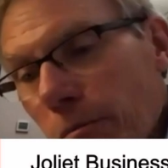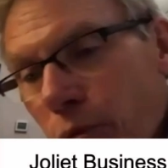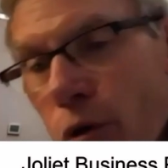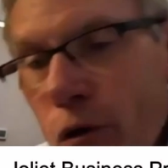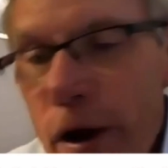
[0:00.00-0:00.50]

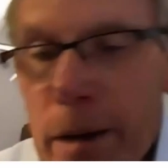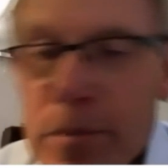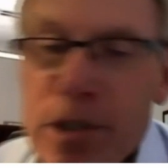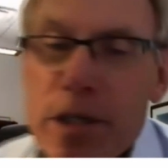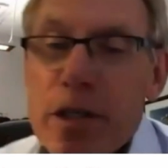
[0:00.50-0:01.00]

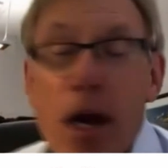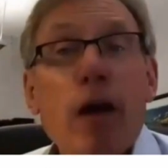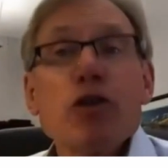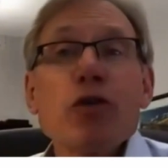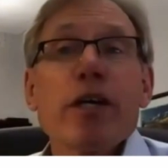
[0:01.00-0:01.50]
programs in the
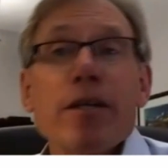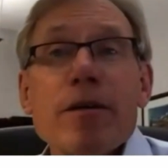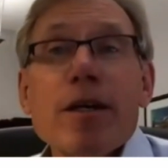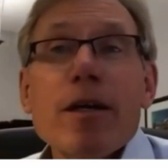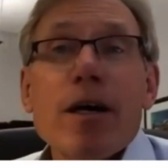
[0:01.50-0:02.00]
country
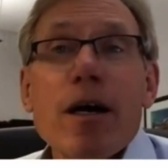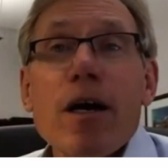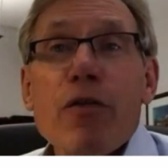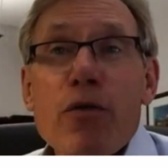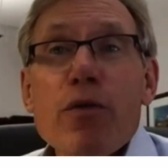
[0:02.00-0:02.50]

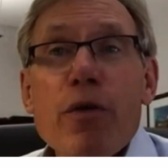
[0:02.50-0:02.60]
through